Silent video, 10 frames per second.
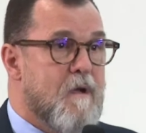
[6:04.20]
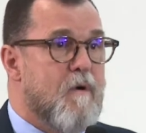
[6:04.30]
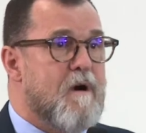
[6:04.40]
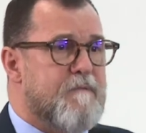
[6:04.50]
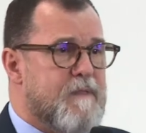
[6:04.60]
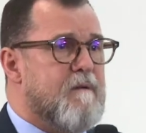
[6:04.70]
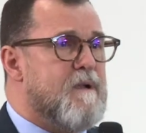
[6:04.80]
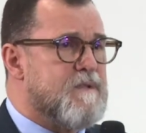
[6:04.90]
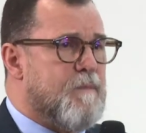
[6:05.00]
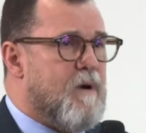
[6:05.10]
where if there
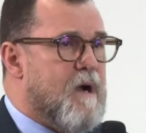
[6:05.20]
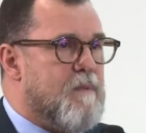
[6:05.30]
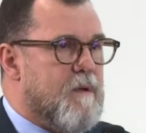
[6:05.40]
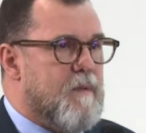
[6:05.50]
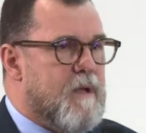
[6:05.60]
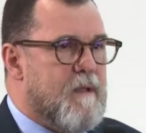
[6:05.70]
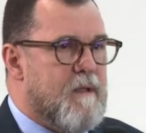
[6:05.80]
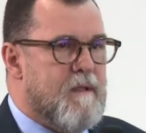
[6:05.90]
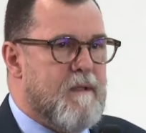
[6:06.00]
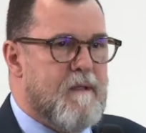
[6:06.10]
is a problem,
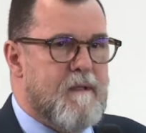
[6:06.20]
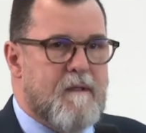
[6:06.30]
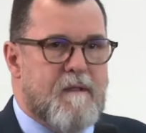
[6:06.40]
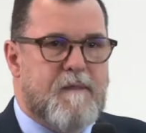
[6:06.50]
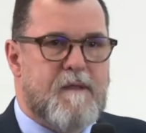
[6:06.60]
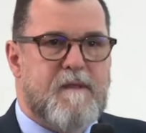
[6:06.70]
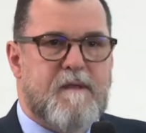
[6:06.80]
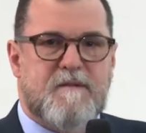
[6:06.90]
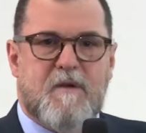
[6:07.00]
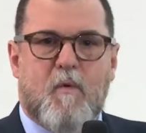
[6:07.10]
that
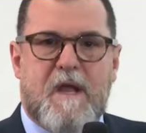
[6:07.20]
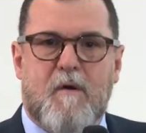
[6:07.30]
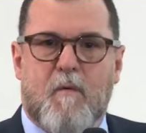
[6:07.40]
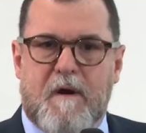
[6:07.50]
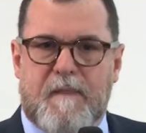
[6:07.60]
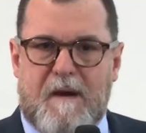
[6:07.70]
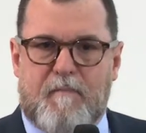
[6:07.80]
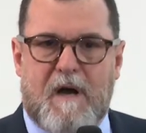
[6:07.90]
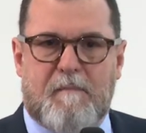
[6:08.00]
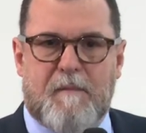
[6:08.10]
there's a way to work that
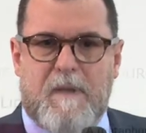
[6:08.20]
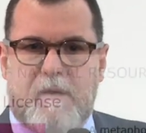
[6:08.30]
problem